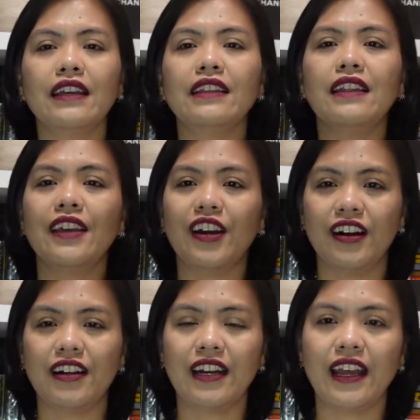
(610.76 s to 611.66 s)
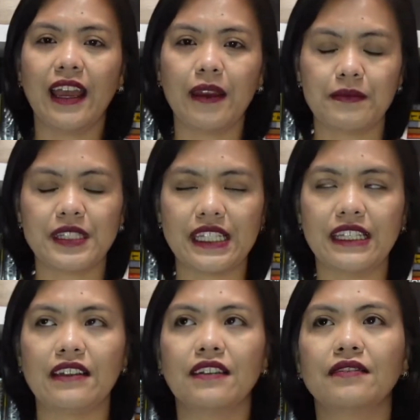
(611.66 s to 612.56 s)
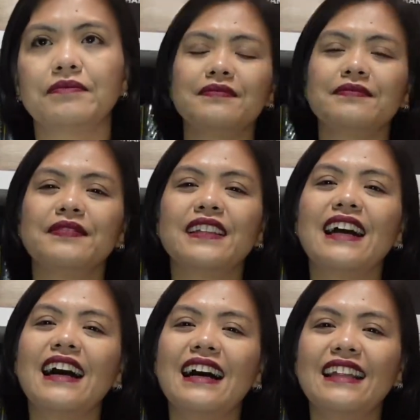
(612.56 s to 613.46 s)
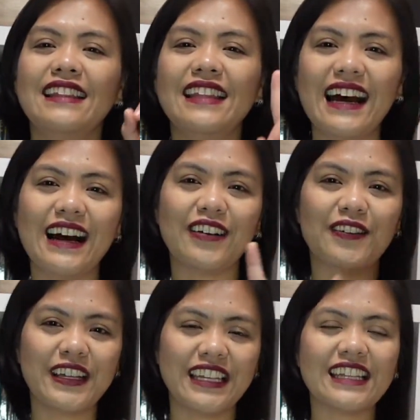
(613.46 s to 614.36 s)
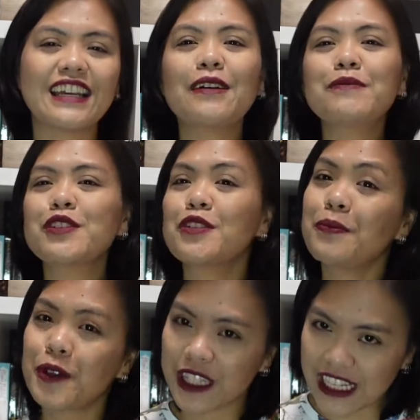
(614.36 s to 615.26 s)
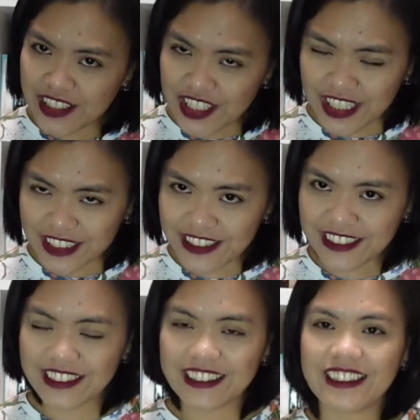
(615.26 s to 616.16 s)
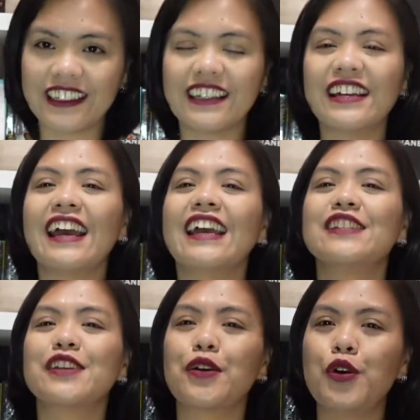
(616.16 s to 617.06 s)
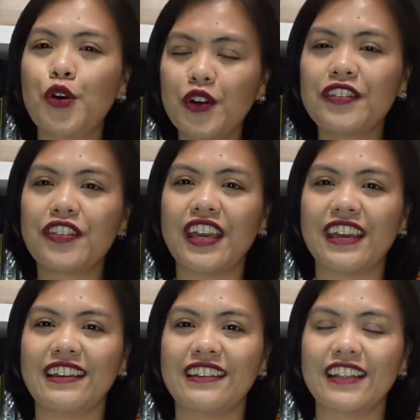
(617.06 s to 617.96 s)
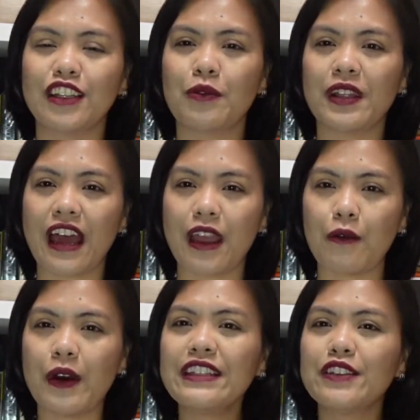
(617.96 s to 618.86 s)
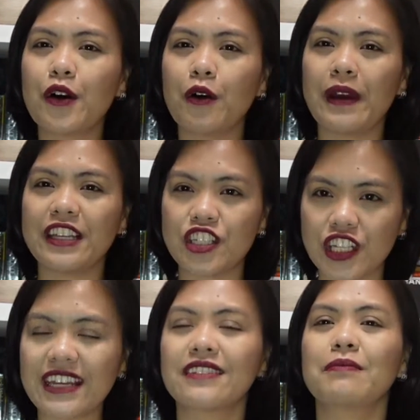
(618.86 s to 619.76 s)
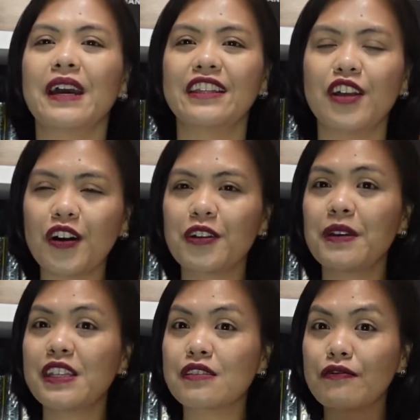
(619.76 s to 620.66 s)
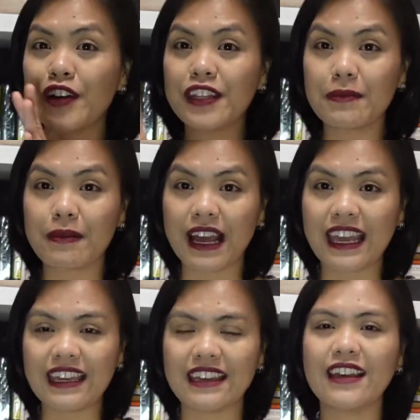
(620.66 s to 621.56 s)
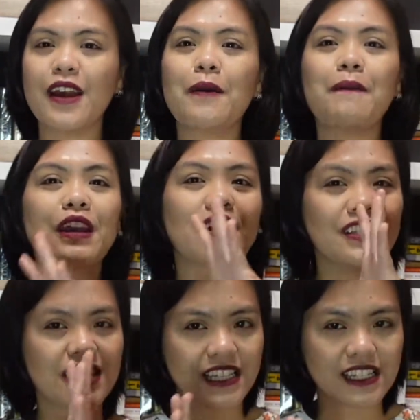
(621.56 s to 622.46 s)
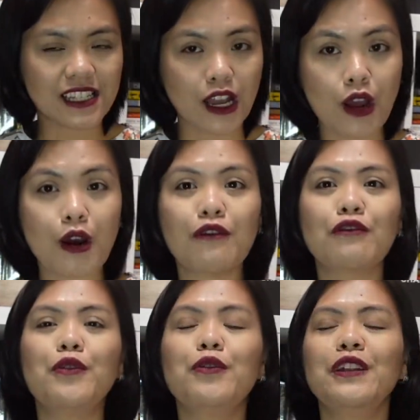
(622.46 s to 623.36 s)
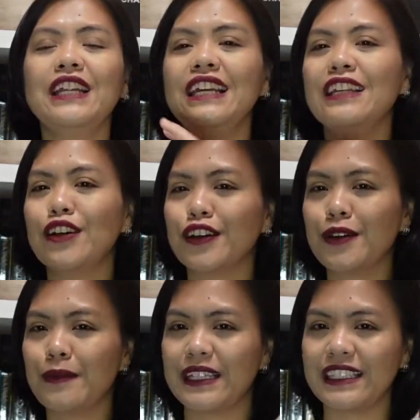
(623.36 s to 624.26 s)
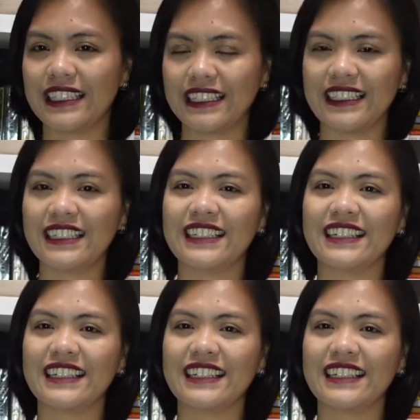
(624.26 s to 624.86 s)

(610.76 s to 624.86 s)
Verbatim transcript: They are empty. Now, when it comes to protection, it's a good thing that when I went home and checked my documents for the bike, because it's fully documented,